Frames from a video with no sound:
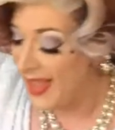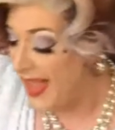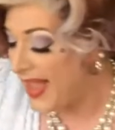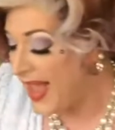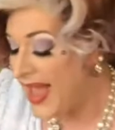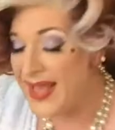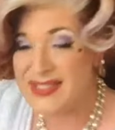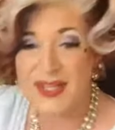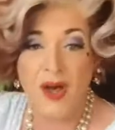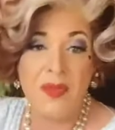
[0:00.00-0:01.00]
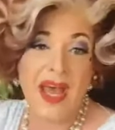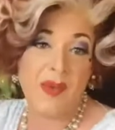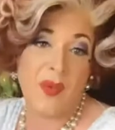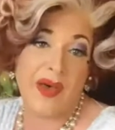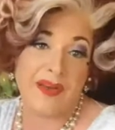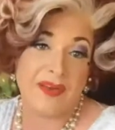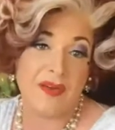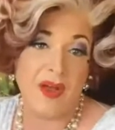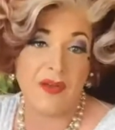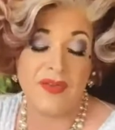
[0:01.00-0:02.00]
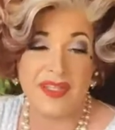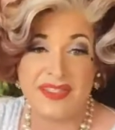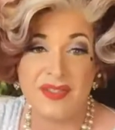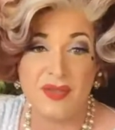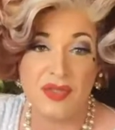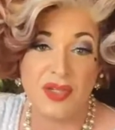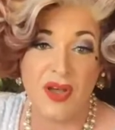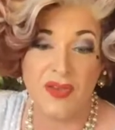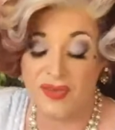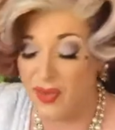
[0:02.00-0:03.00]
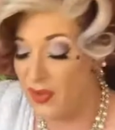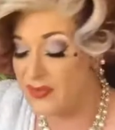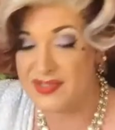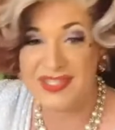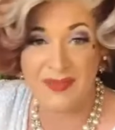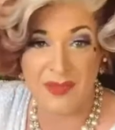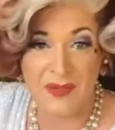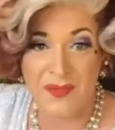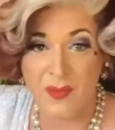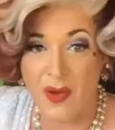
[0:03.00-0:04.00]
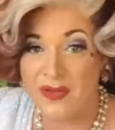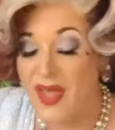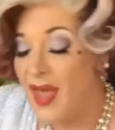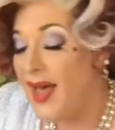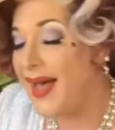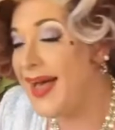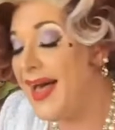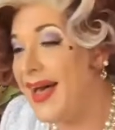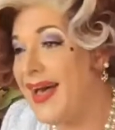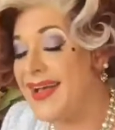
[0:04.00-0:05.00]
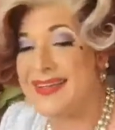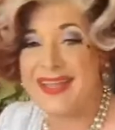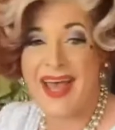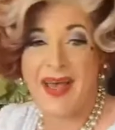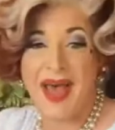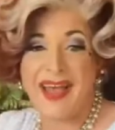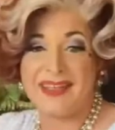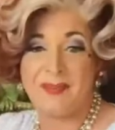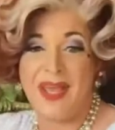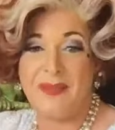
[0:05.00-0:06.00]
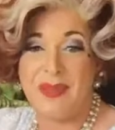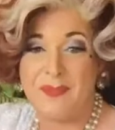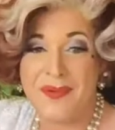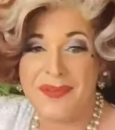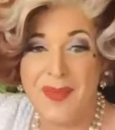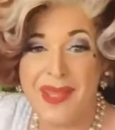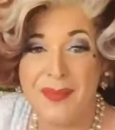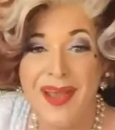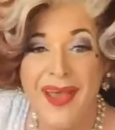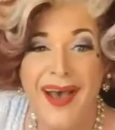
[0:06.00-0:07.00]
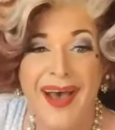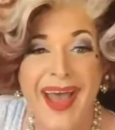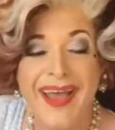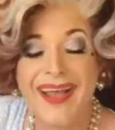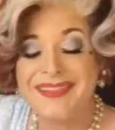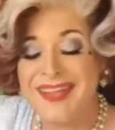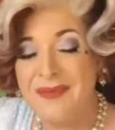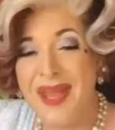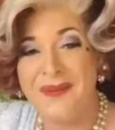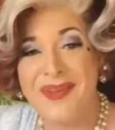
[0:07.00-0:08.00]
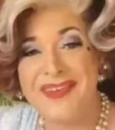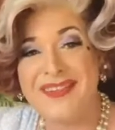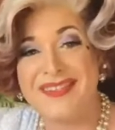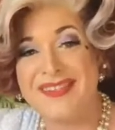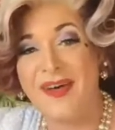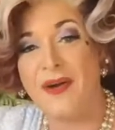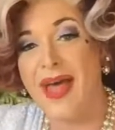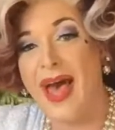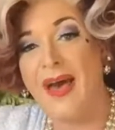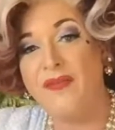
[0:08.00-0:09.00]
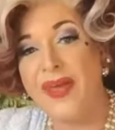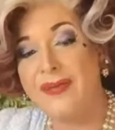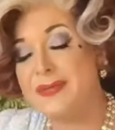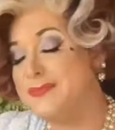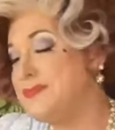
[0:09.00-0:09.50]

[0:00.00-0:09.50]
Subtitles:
as Tom and I worked on this new song, tip me if you want, because I had to pay people to make. But as Tom and I worked on this song, I felt